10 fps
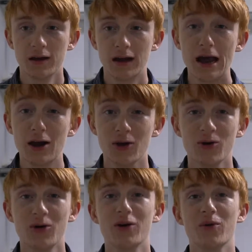
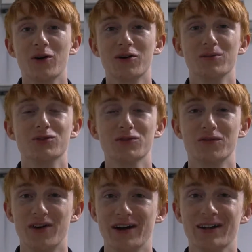Hello and welcome to a
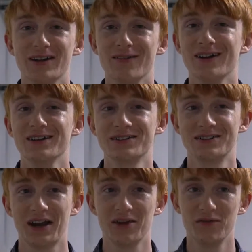finally released
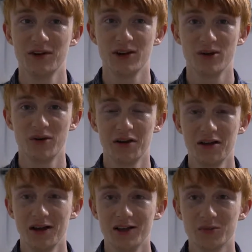second video.
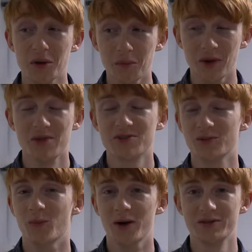It's been months
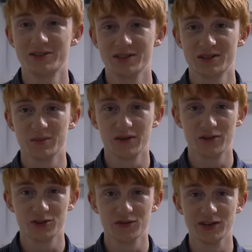and months since my
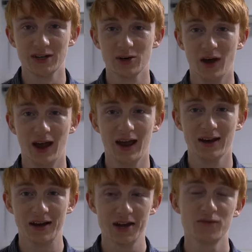first video
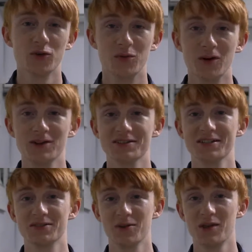and I have to
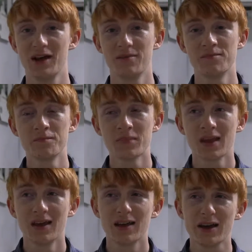apologize for that.
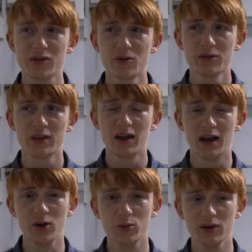I thought that
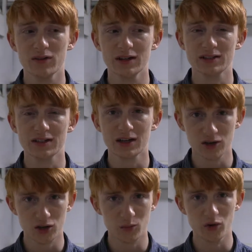I would be releasing a
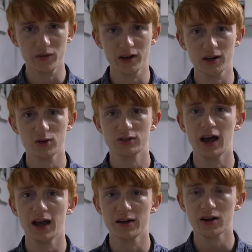lot more videos
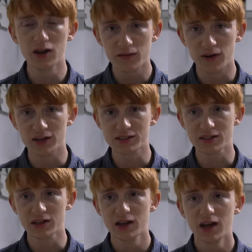and a lot faster.